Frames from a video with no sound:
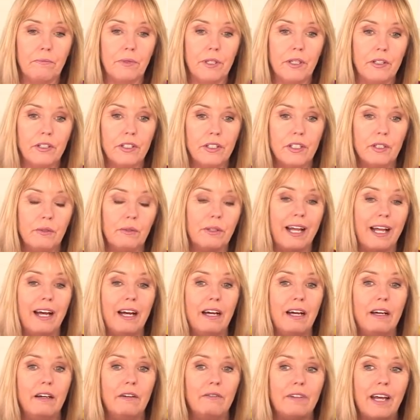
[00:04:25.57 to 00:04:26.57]
because you will
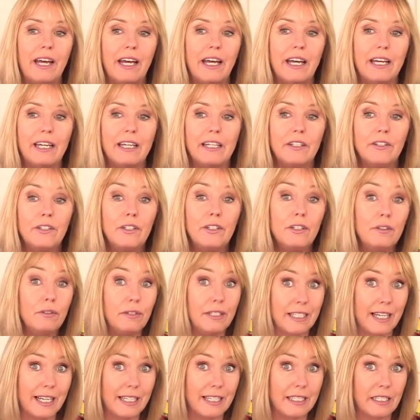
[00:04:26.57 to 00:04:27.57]
have a
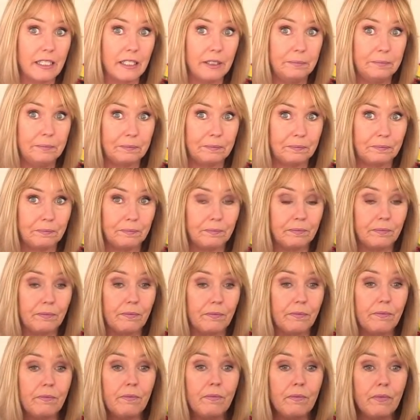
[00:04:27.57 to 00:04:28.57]
newsletter
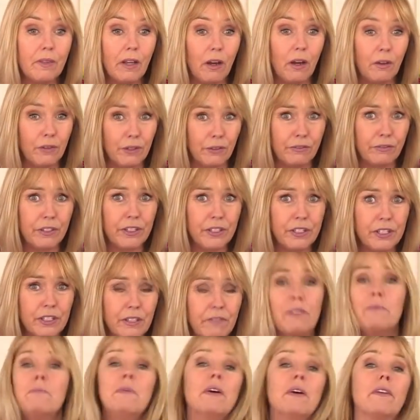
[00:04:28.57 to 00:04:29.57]
on the
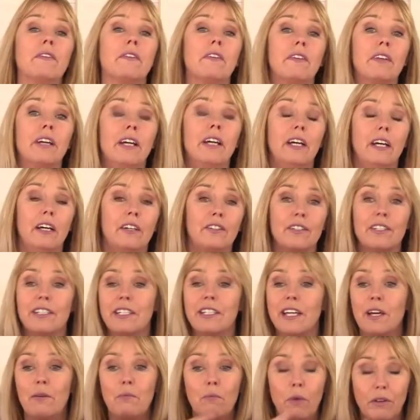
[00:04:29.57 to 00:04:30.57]
first of the month,
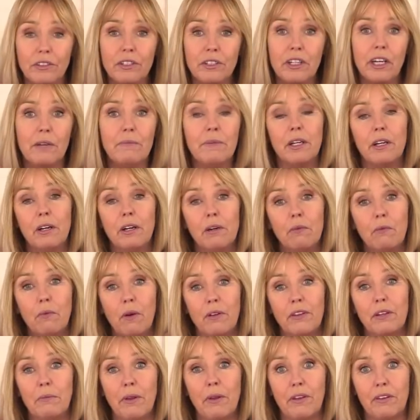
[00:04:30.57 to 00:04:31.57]
just saying what's coming up,
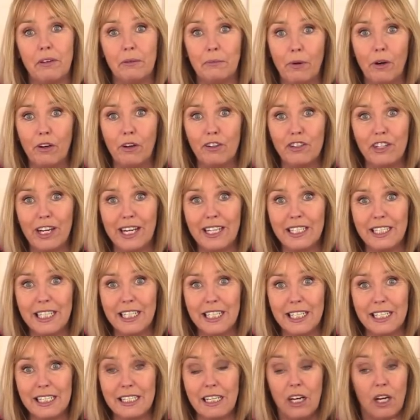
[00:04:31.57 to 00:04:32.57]
what the monthly
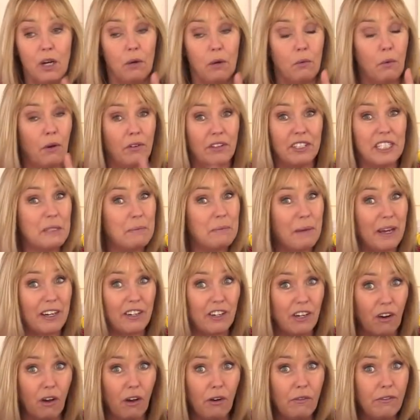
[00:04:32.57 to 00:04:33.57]
project is, what the
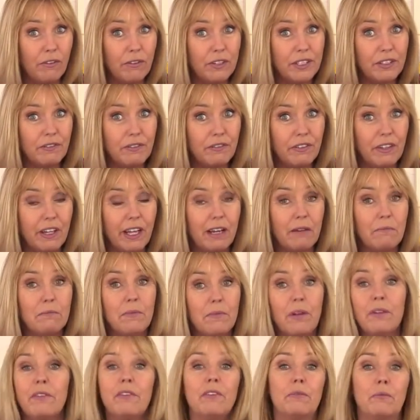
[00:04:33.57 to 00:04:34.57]
special offer is for that
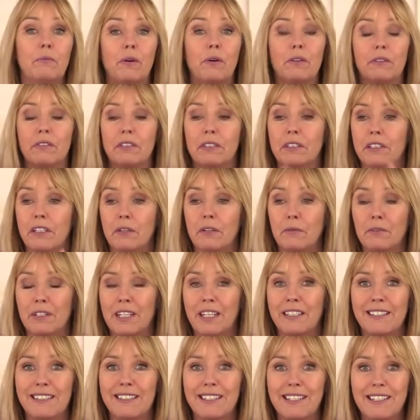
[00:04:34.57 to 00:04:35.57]
month, what, you know,
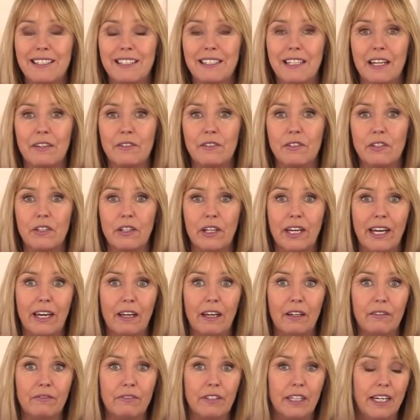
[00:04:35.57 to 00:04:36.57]
what kind of discounts you
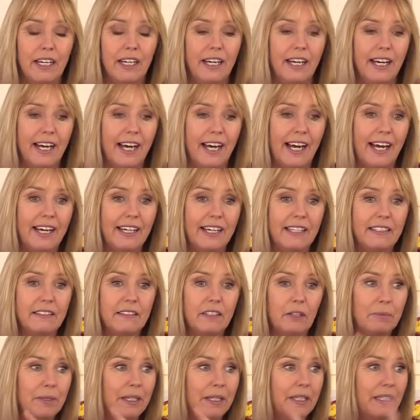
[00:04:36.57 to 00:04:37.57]
have,
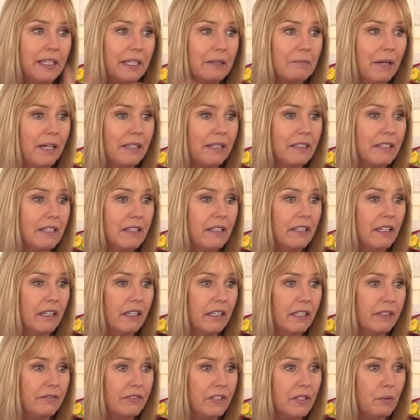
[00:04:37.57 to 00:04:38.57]
and there'll be a link back to the
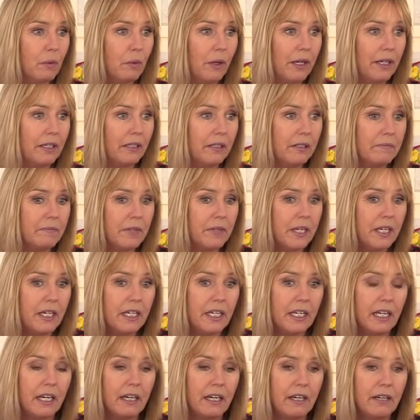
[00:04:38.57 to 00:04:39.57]
live as well.
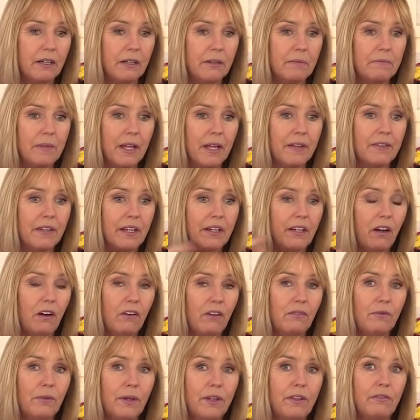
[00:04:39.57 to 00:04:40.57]
And then
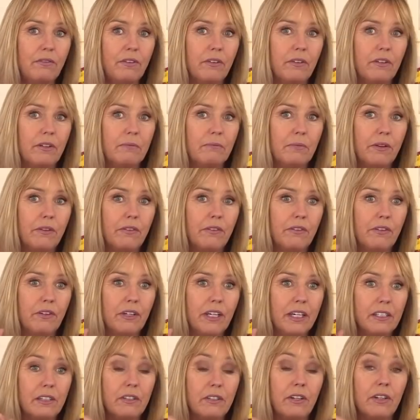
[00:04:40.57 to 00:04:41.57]
halfway through the month,
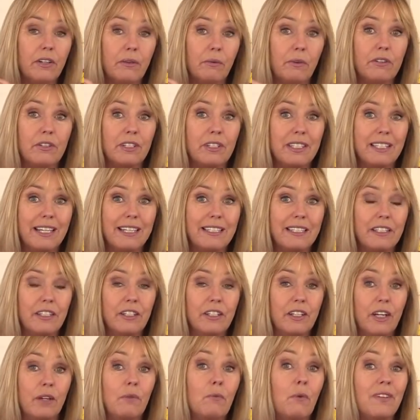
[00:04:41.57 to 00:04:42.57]
you get another one just
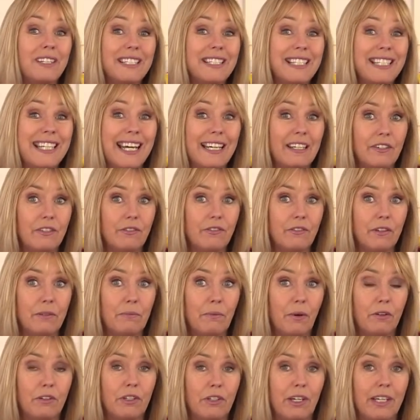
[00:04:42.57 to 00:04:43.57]
letting you know what the
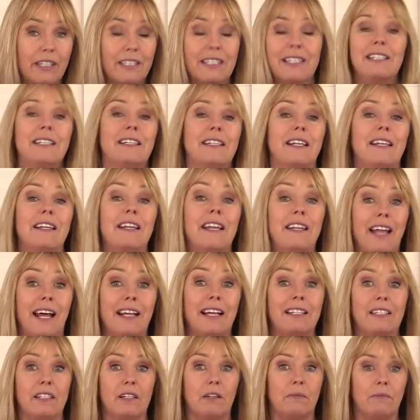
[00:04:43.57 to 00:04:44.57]
secondary project is and
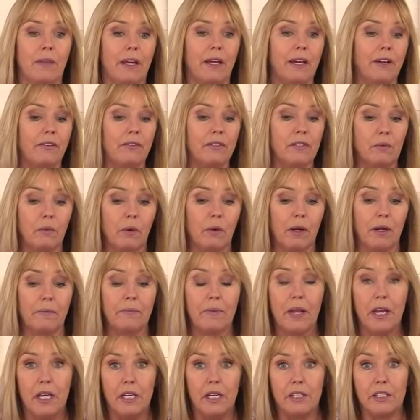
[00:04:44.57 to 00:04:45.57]
that's up there as
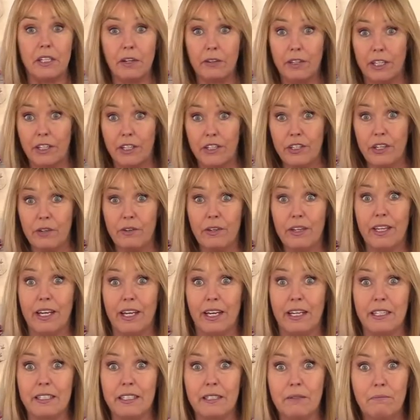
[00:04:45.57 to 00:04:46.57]
well. So can I show you
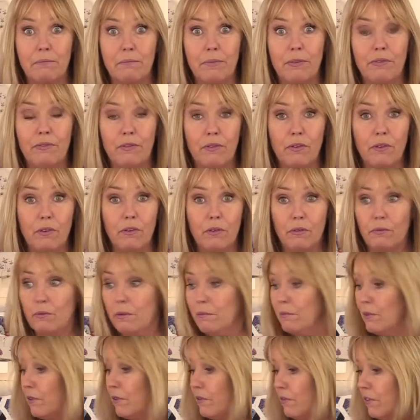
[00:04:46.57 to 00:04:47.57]
that before
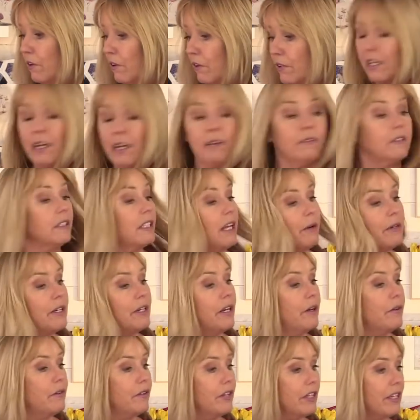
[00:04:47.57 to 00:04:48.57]
we move on? Now
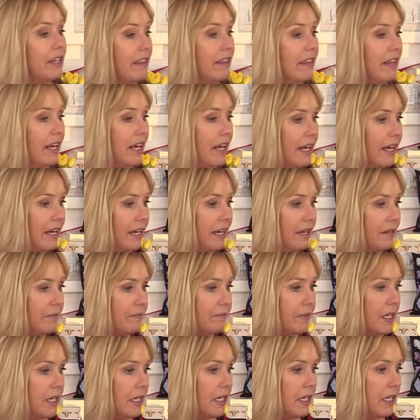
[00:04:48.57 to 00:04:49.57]
I know that you're
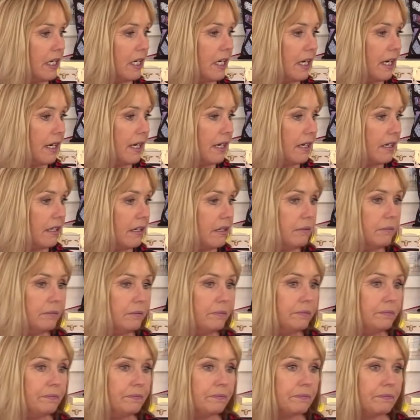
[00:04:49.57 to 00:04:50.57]
there.
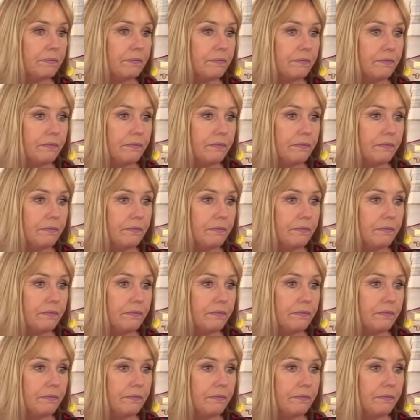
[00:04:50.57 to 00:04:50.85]
Hello,